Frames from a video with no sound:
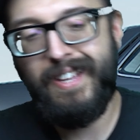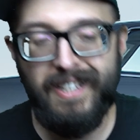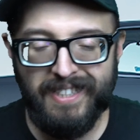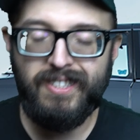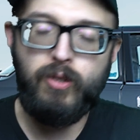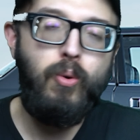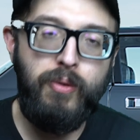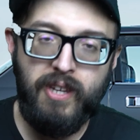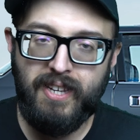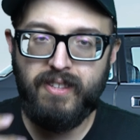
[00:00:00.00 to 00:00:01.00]
at least the cool
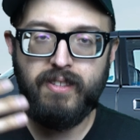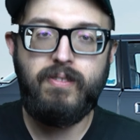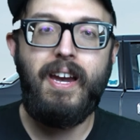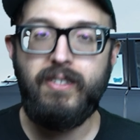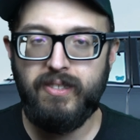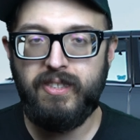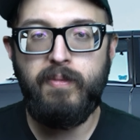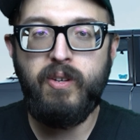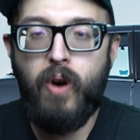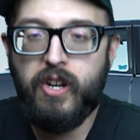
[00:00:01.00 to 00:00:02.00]
thing is there's actually
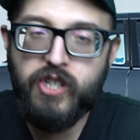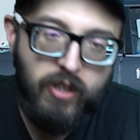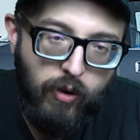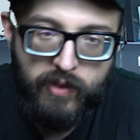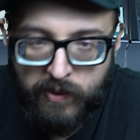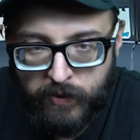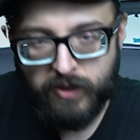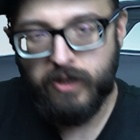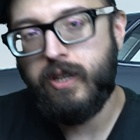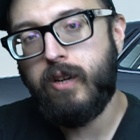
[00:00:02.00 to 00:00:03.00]
somebody watching. Hopefully, if you're
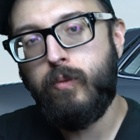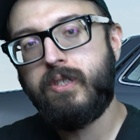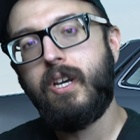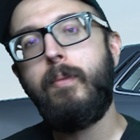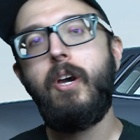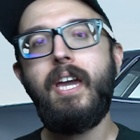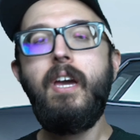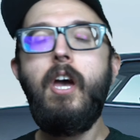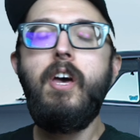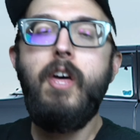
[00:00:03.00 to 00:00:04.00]
still here, what's up? Hey.
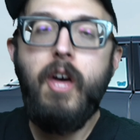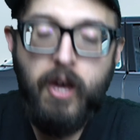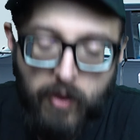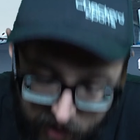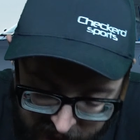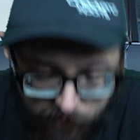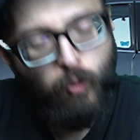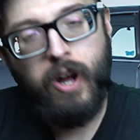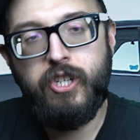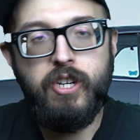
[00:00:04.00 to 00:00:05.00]
Thanks for
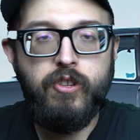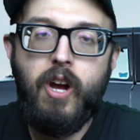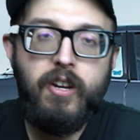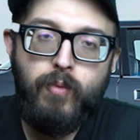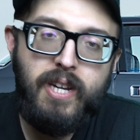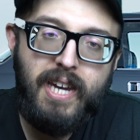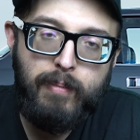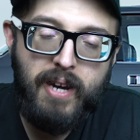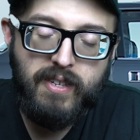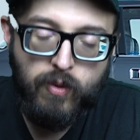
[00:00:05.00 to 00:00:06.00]
watching another Honda
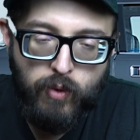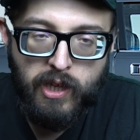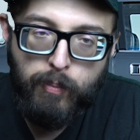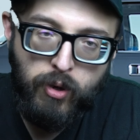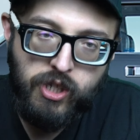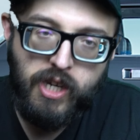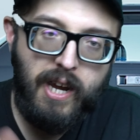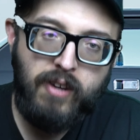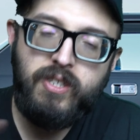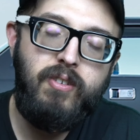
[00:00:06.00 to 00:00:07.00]
recap, guys. I really appreciate it. I'll see